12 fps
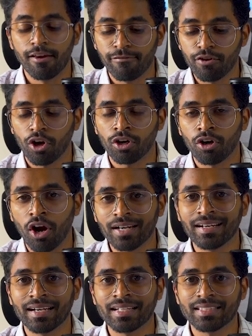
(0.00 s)
If you are
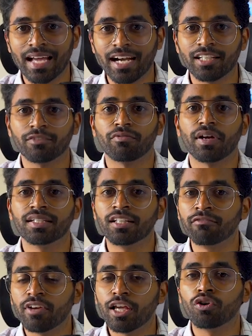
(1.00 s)
not getting
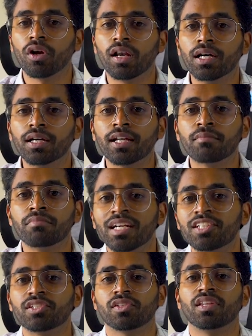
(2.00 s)
satisfied the way you are learning
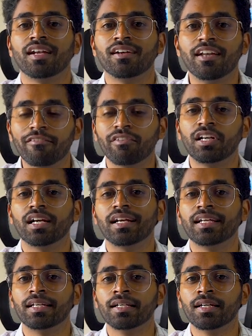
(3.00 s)
medicine, then
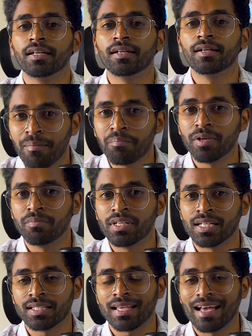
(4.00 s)
definitely
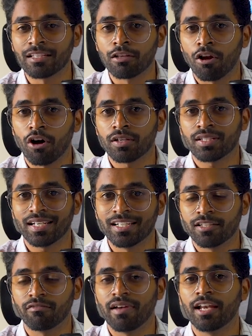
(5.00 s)
MBBS has lost
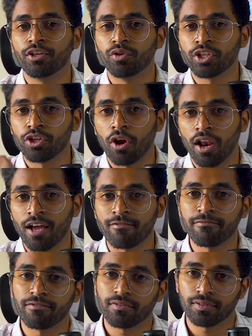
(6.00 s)
its value in your
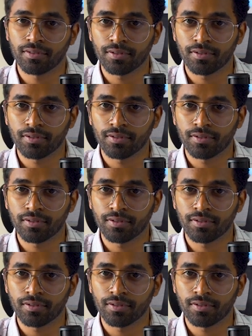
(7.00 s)
life.